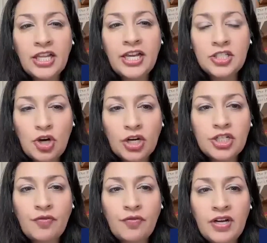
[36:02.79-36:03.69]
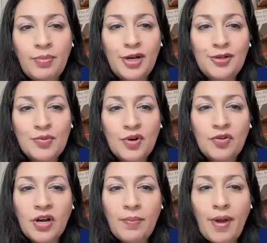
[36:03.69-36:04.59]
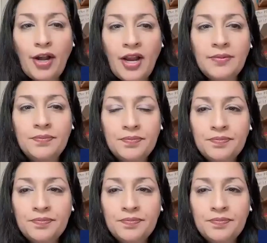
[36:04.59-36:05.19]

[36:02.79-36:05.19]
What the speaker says: ELA instruction for anybody who's wondering about it.